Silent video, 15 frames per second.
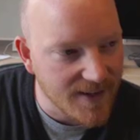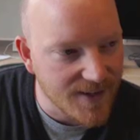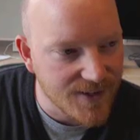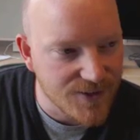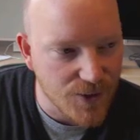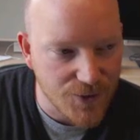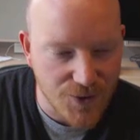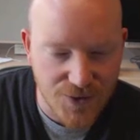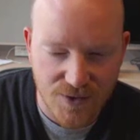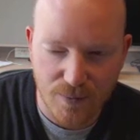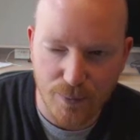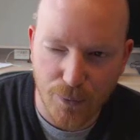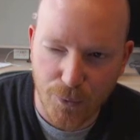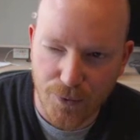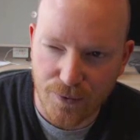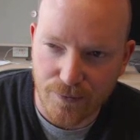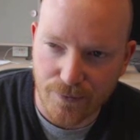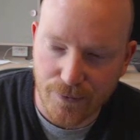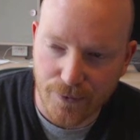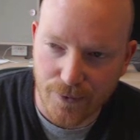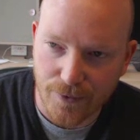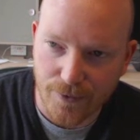is not just important
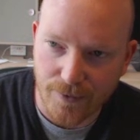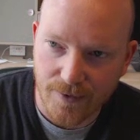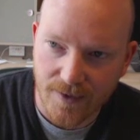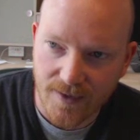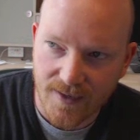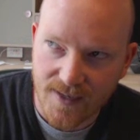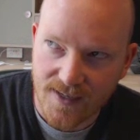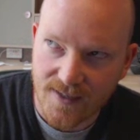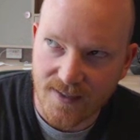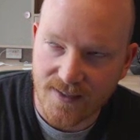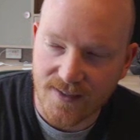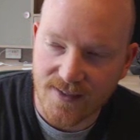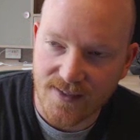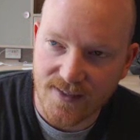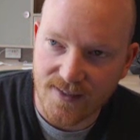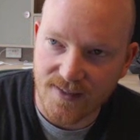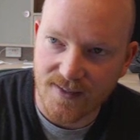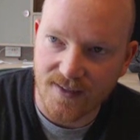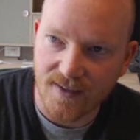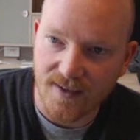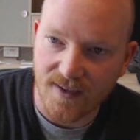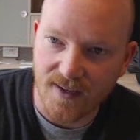for
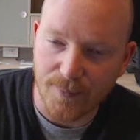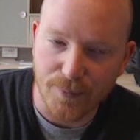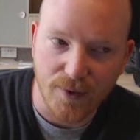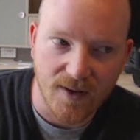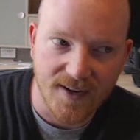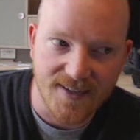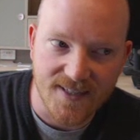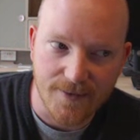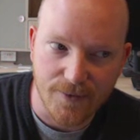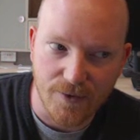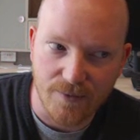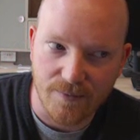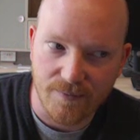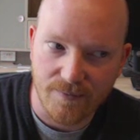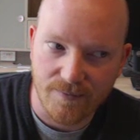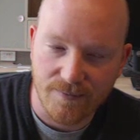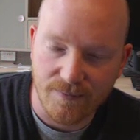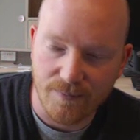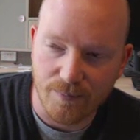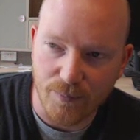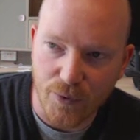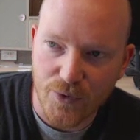applying different
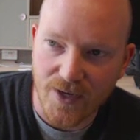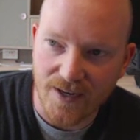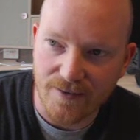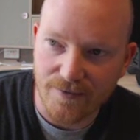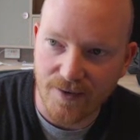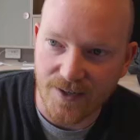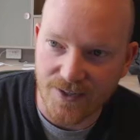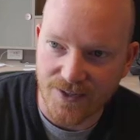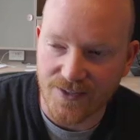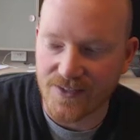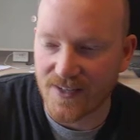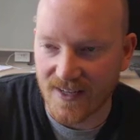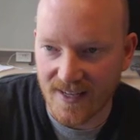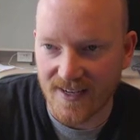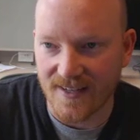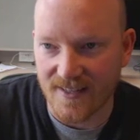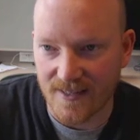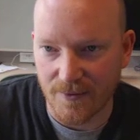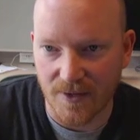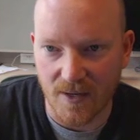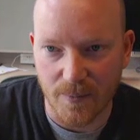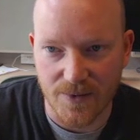mutate functions and getting
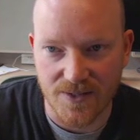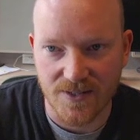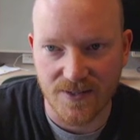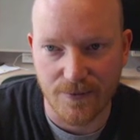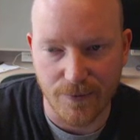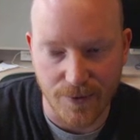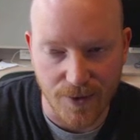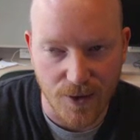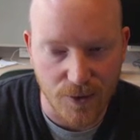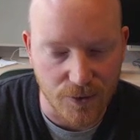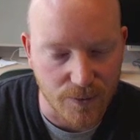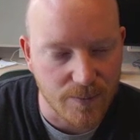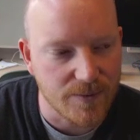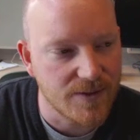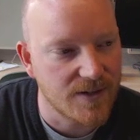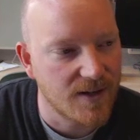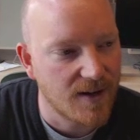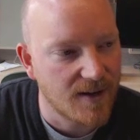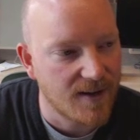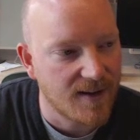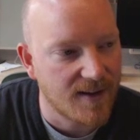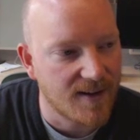different numbers for columns.
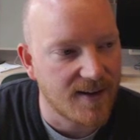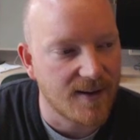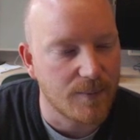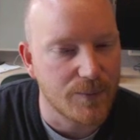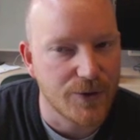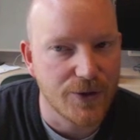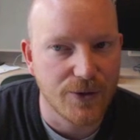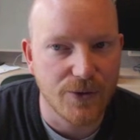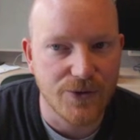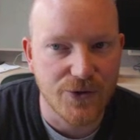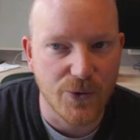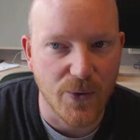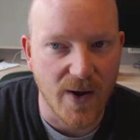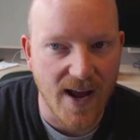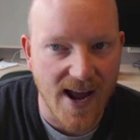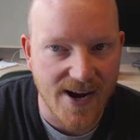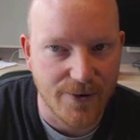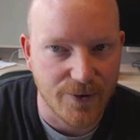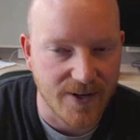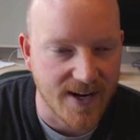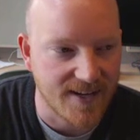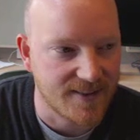You can also
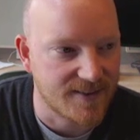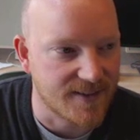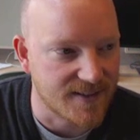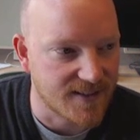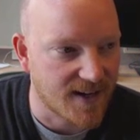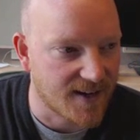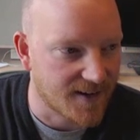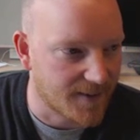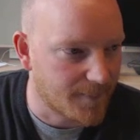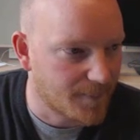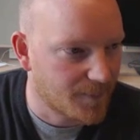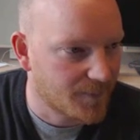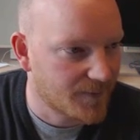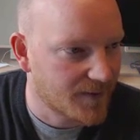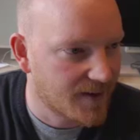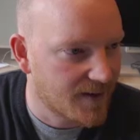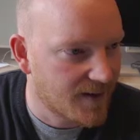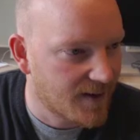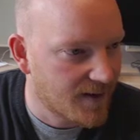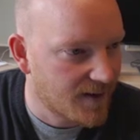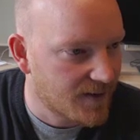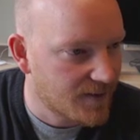aggregate the data.
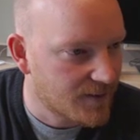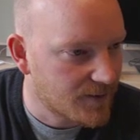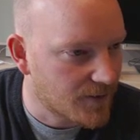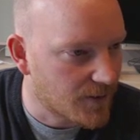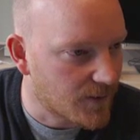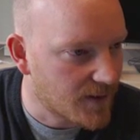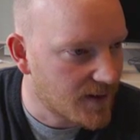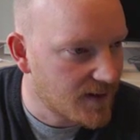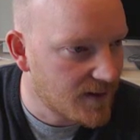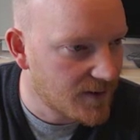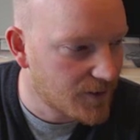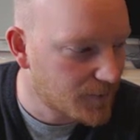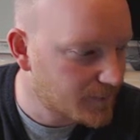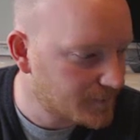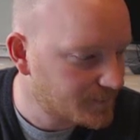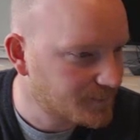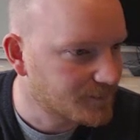So here